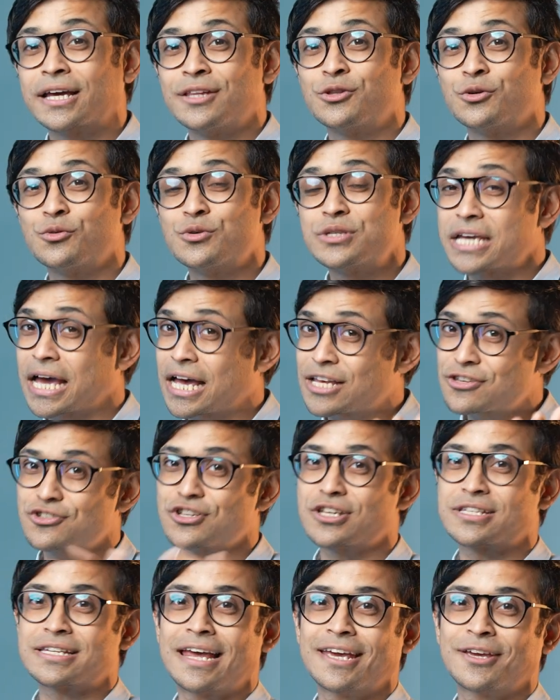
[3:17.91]
enthusiast
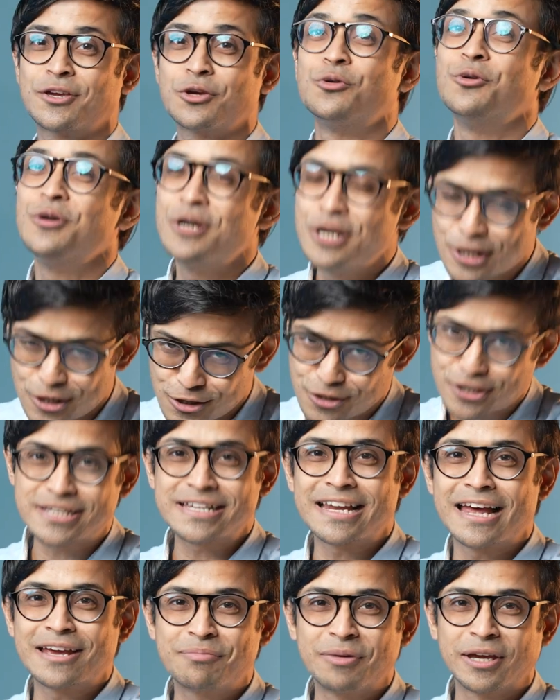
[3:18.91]
just like you,
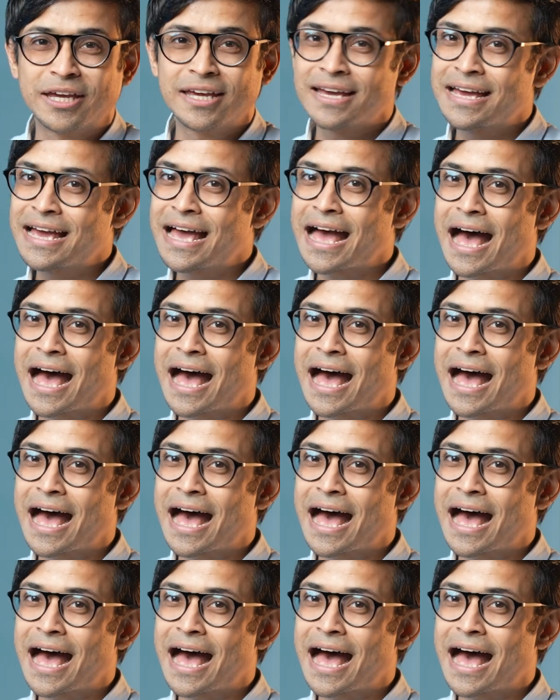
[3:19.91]
just like me.